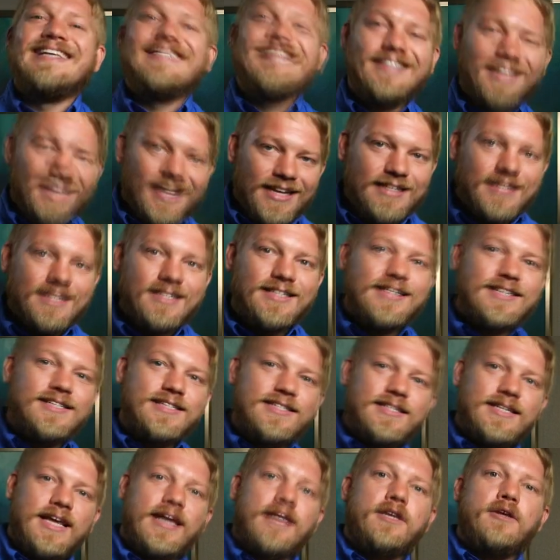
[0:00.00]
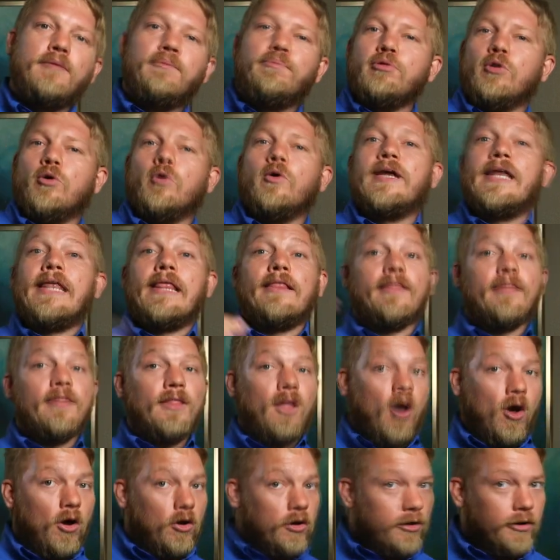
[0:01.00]
tend to stay deployed
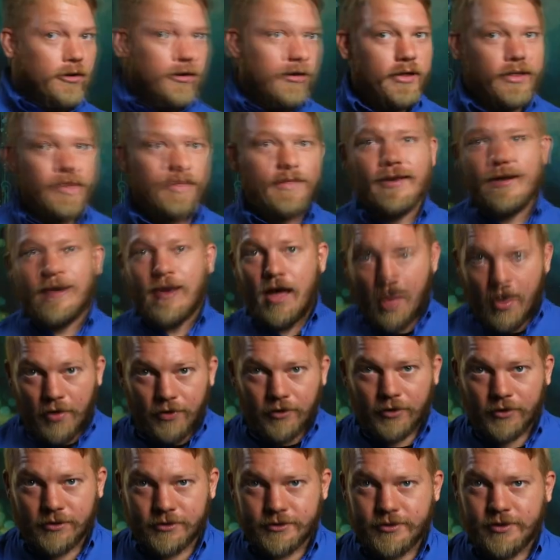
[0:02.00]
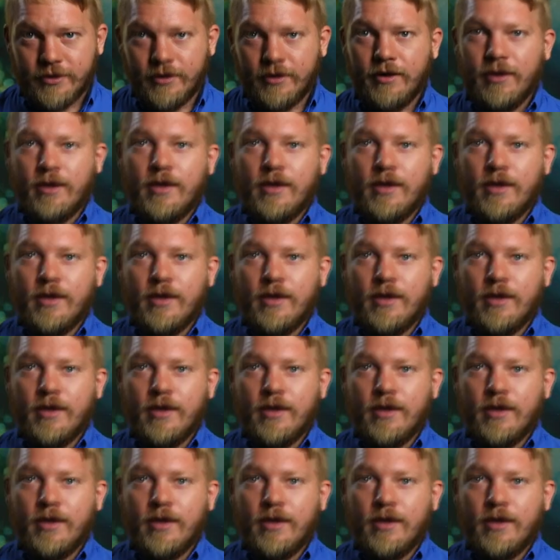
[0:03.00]
longer than others.